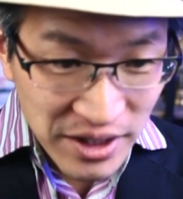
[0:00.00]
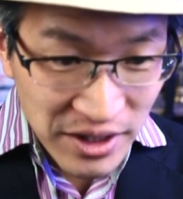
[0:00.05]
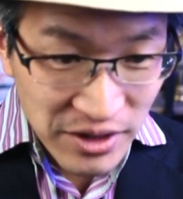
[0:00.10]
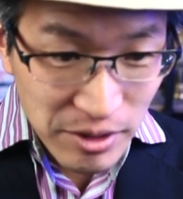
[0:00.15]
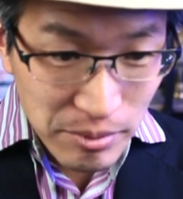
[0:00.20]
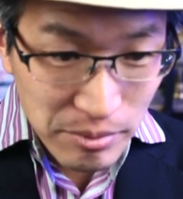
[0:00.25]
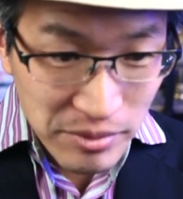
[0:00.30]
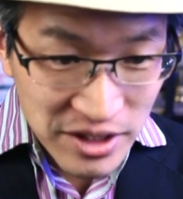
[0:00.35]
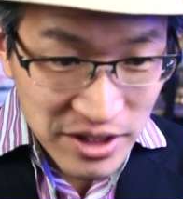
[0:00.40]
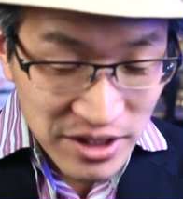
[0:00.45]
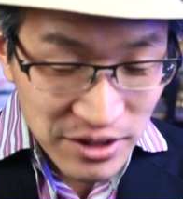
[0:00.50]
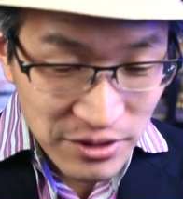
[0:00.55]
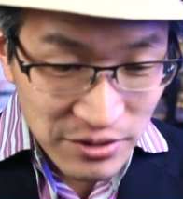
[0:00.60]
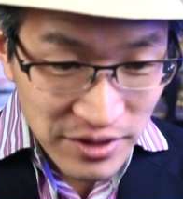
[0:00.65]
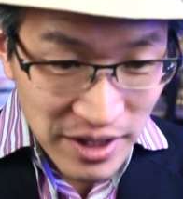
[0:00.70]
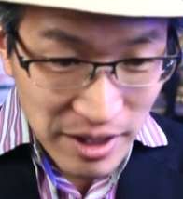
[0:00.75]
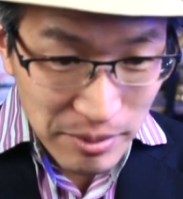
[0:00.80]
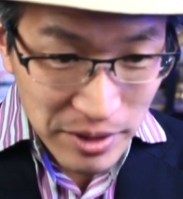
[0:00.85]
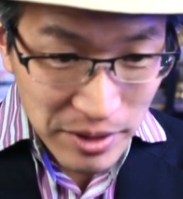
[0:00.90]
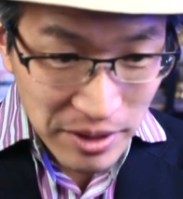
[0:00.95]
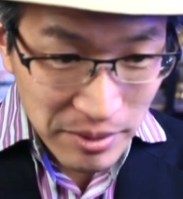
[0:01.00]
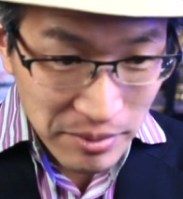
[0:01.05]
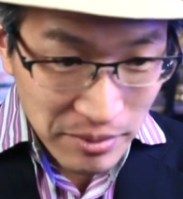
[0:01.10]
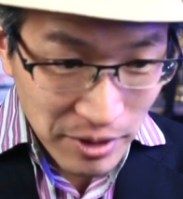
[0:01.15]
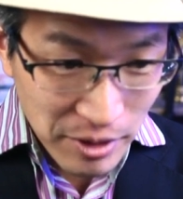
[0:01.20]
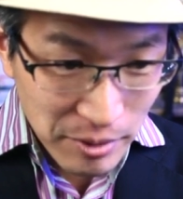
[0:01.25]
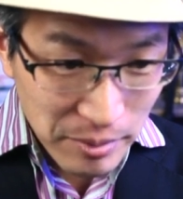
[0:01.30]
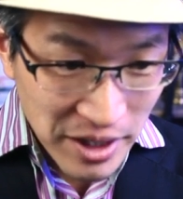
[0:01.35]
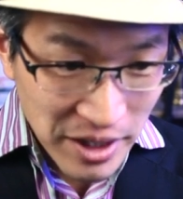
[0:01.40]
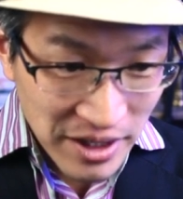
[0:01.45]
and the missing family.
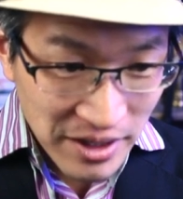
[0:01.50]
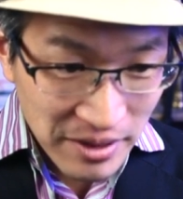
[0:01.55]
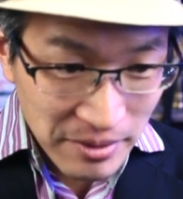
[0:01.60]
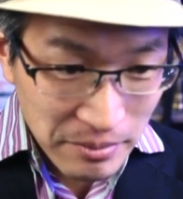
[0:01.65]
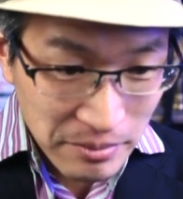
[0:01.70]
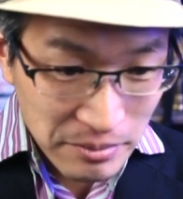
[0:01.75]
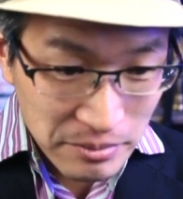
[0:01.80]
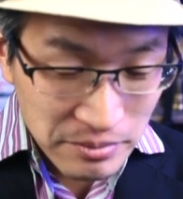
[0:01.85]
Oh man.